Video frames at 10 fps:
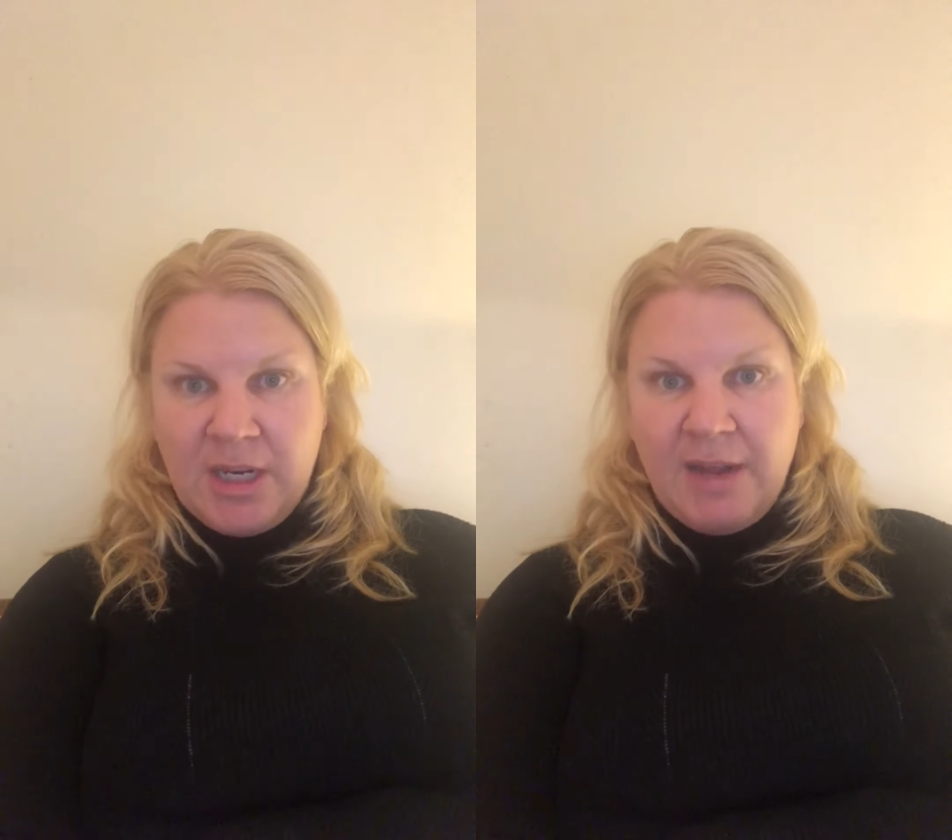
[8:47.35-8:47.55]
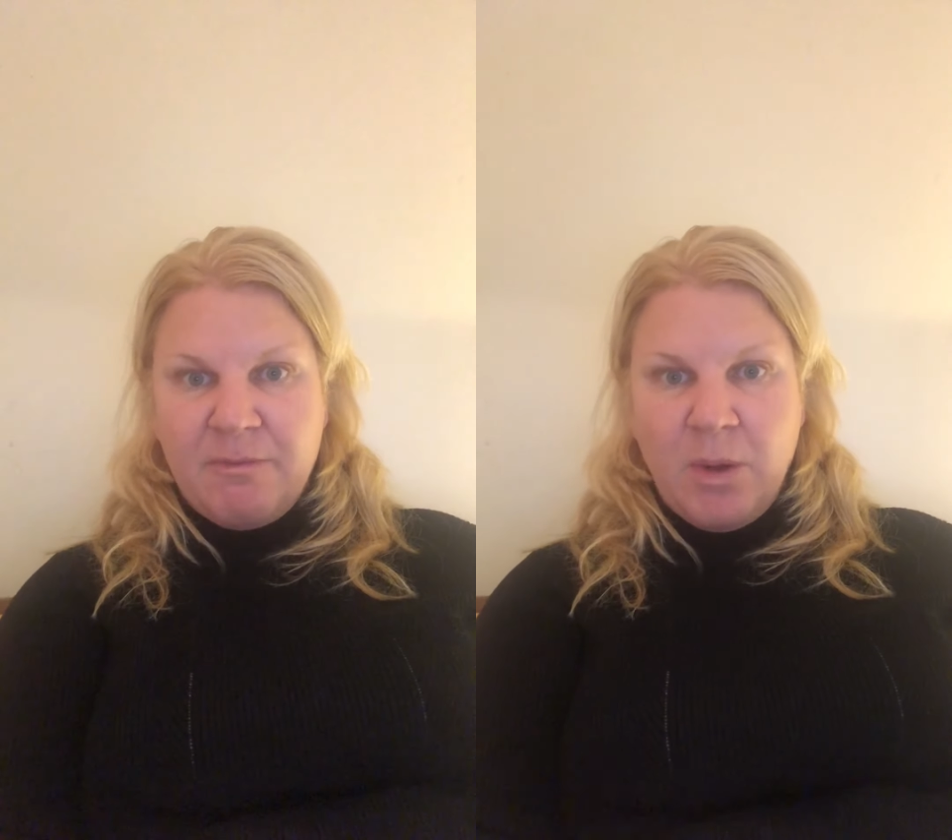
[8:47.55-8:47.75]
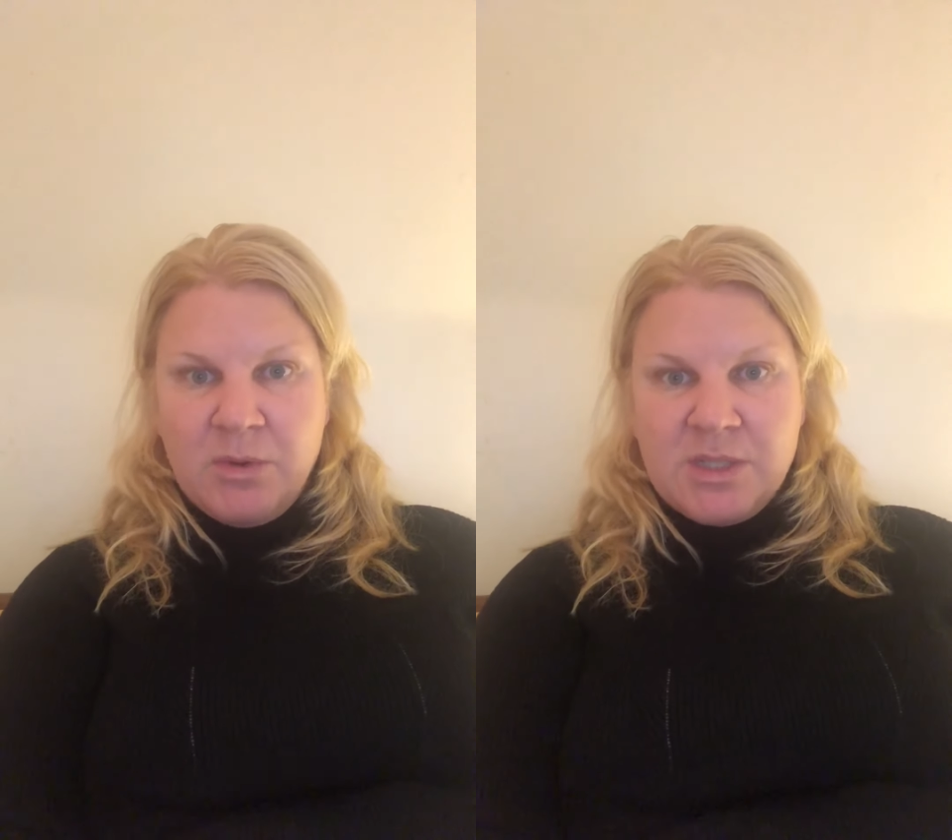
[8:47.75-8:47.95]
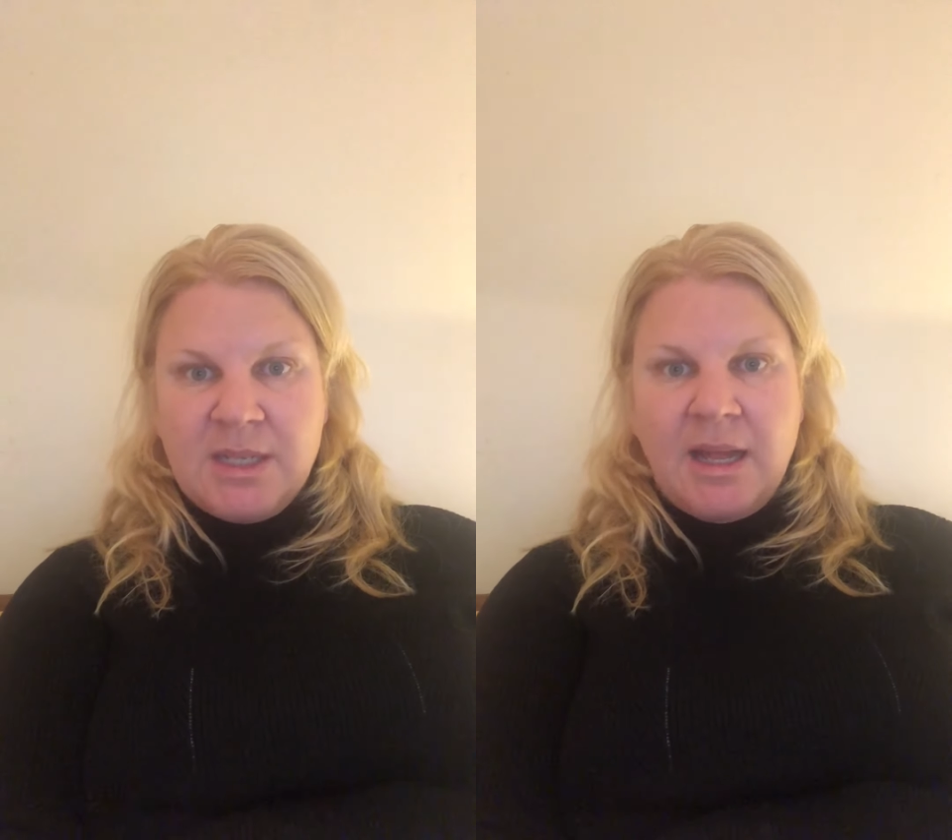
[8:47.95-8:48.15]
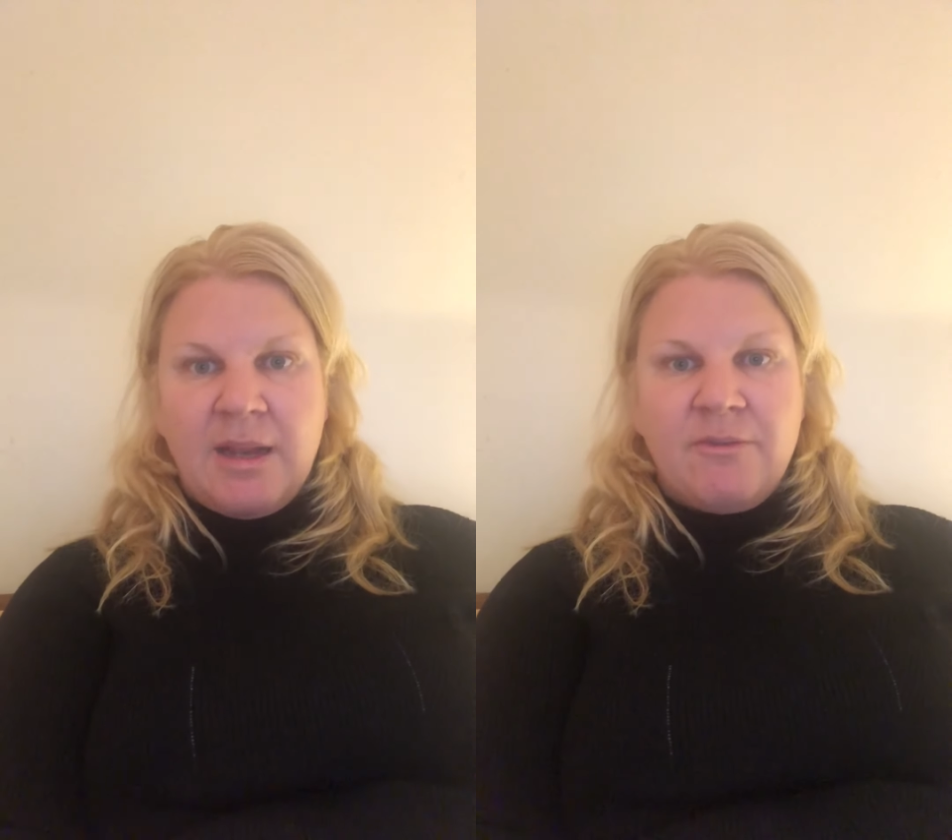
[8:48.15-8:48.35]
and I've
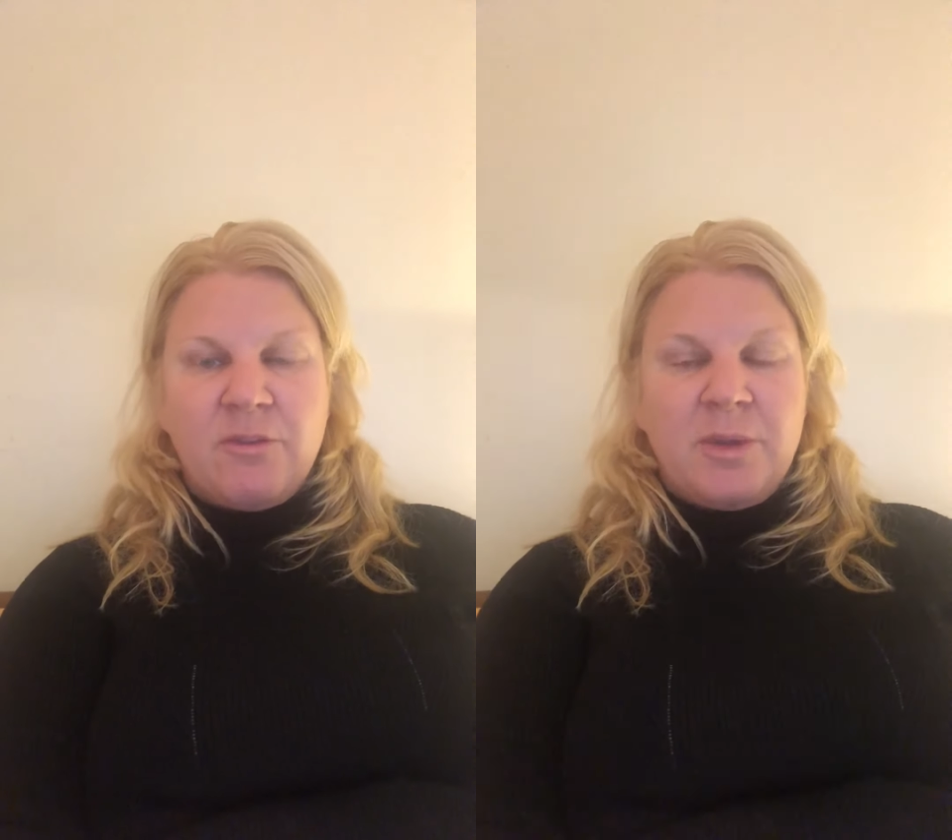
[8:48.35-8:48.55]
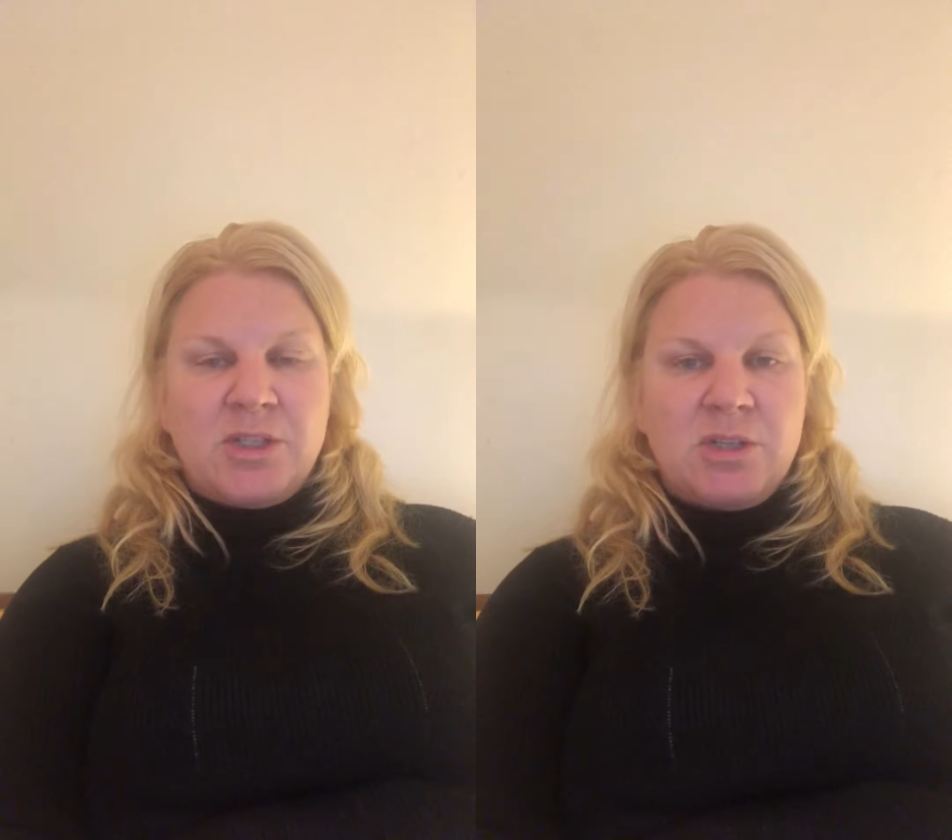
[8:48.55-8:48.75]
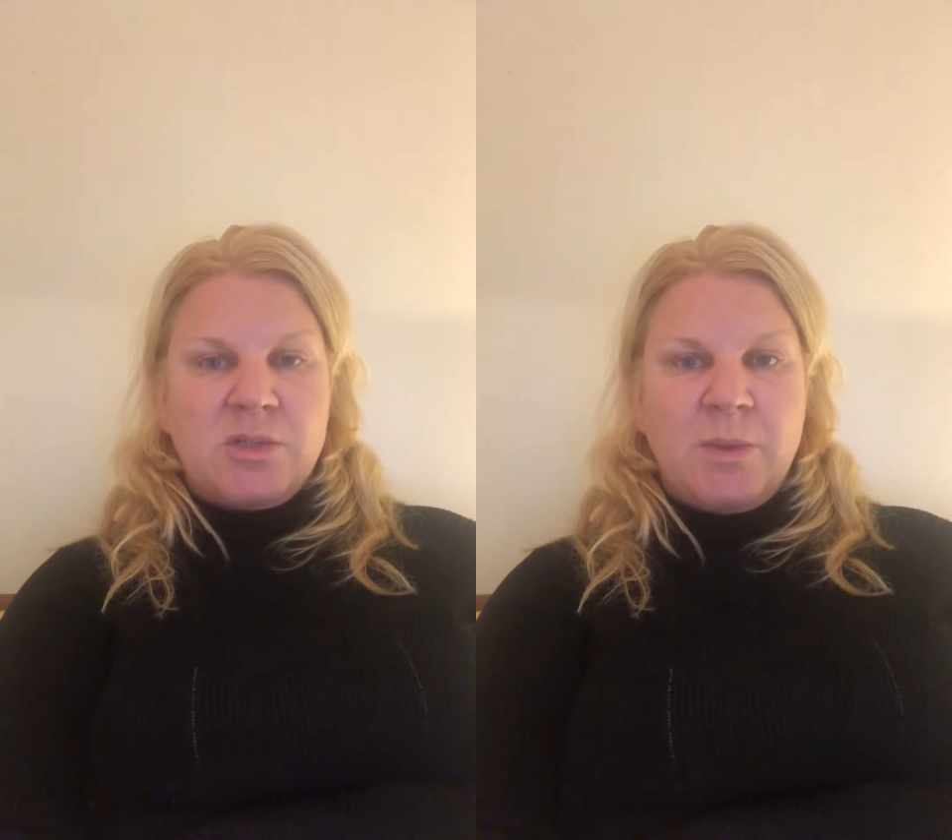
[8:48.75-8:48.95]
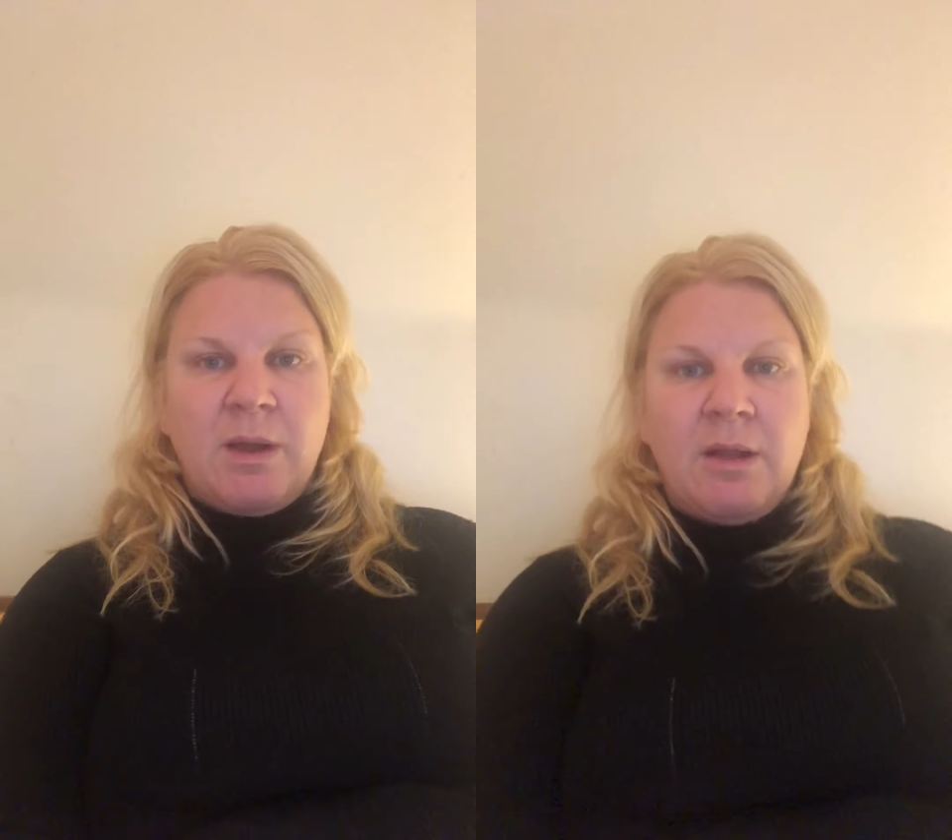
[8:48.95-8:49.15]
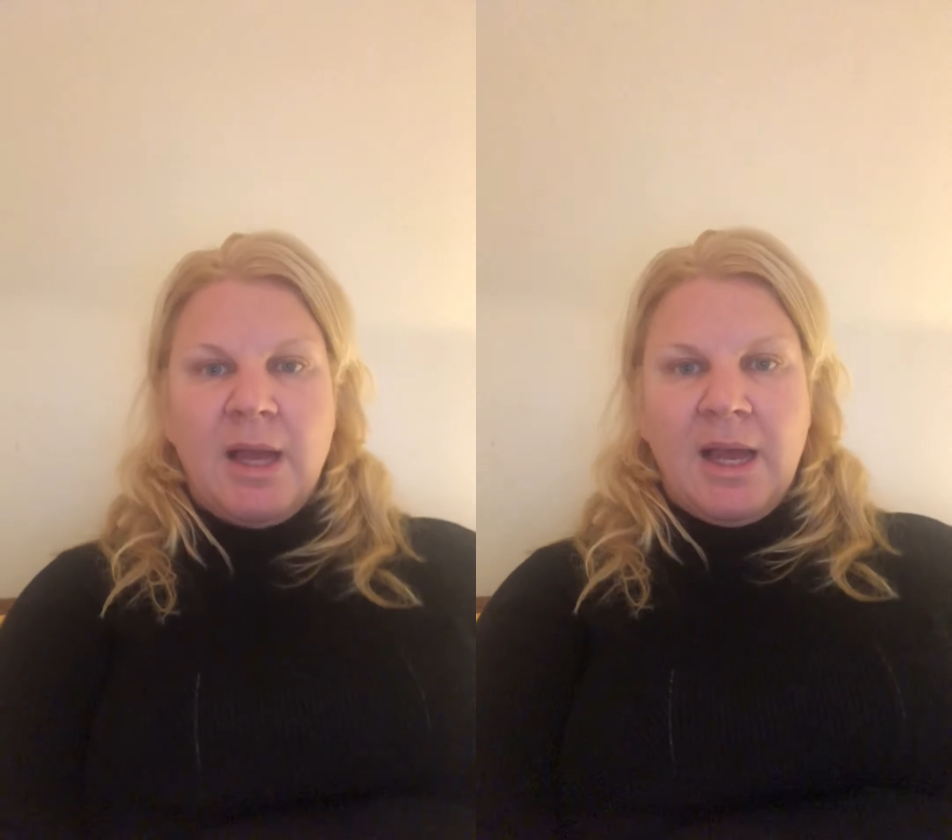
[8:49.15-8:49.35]
posted that information as well